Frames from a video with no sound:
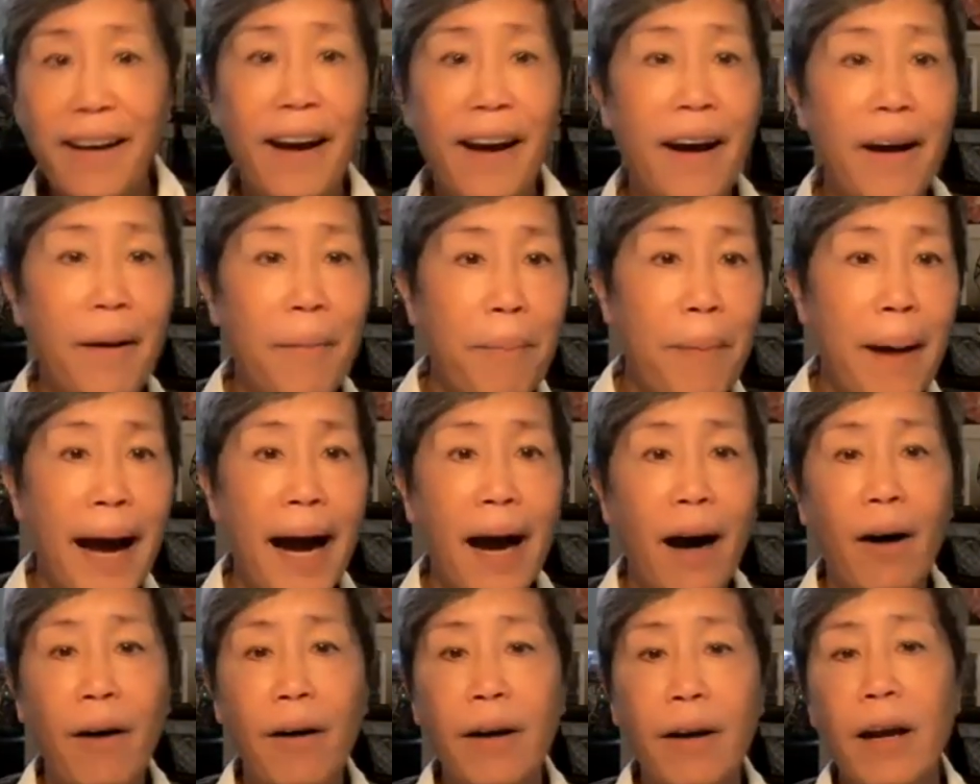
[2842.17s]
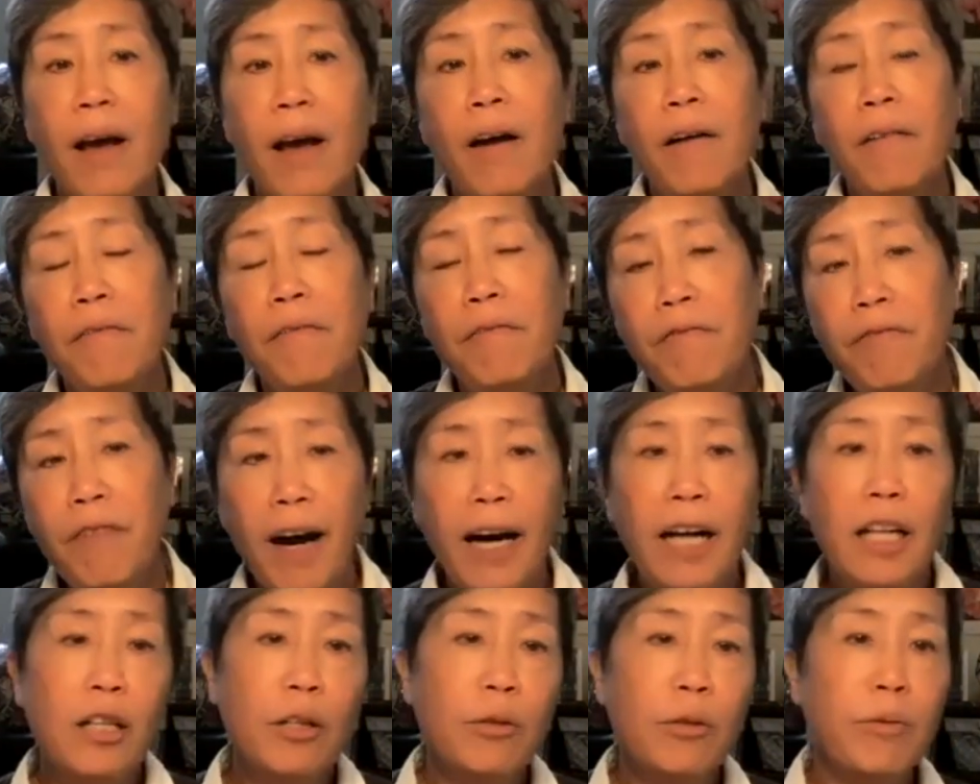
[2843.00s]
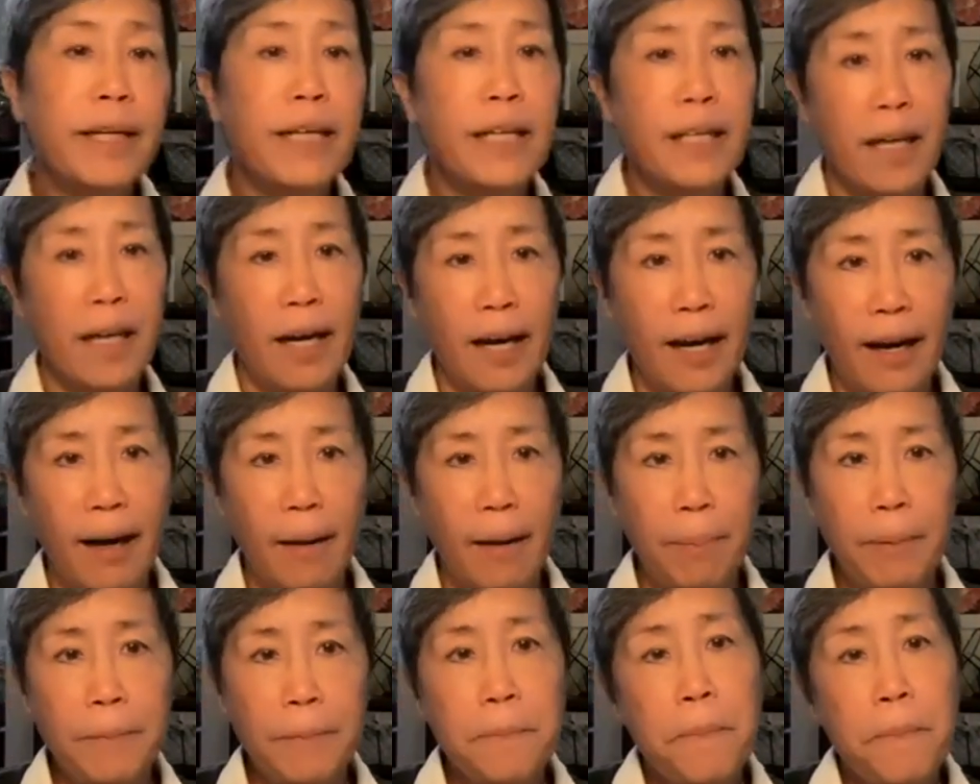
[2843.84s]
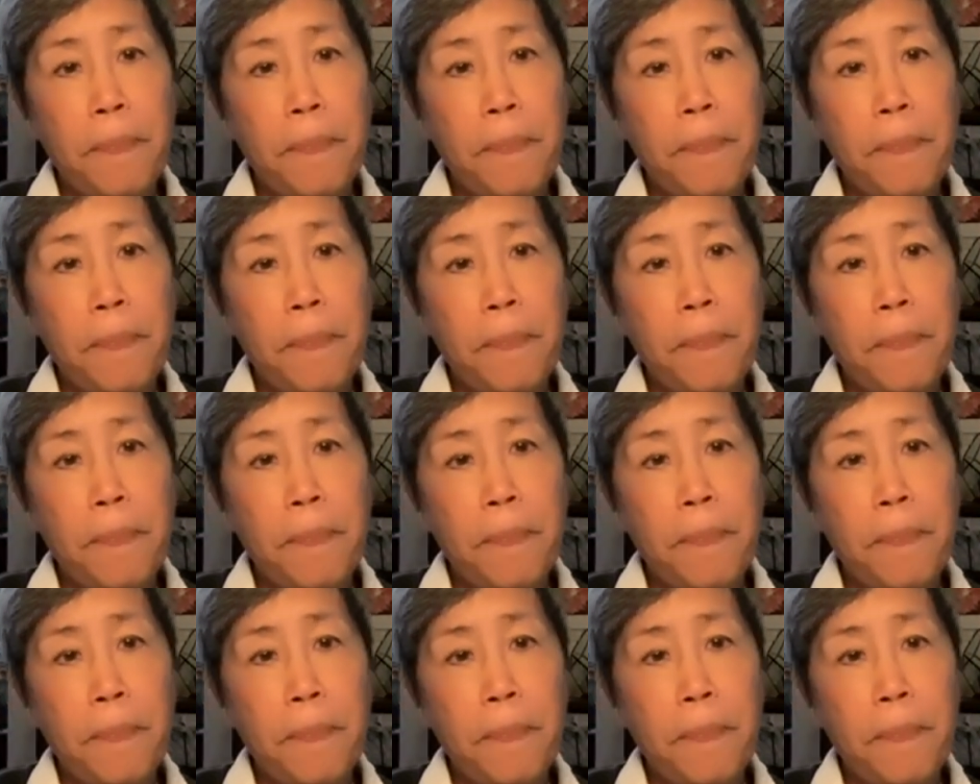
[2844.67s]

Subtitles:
about following up